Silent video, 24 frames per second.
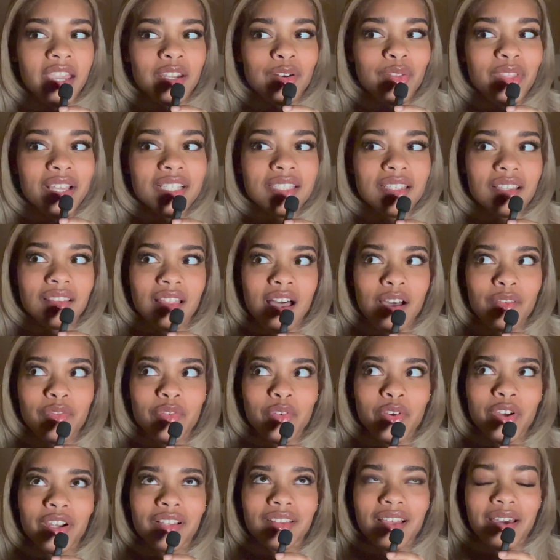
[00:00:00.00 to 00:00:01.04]
I know that's a lot
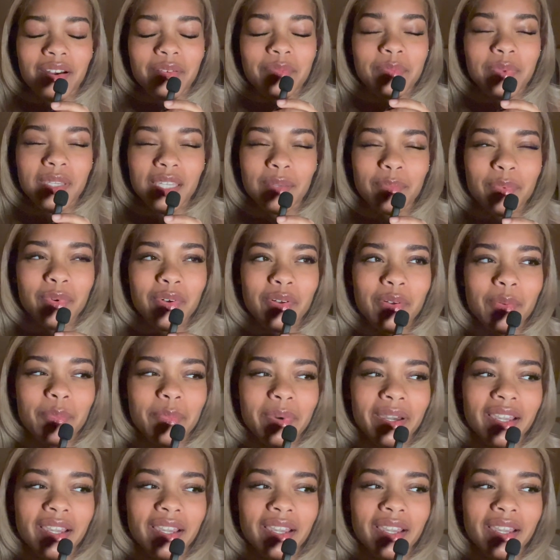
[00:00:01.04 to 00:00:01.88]
for a lot of people,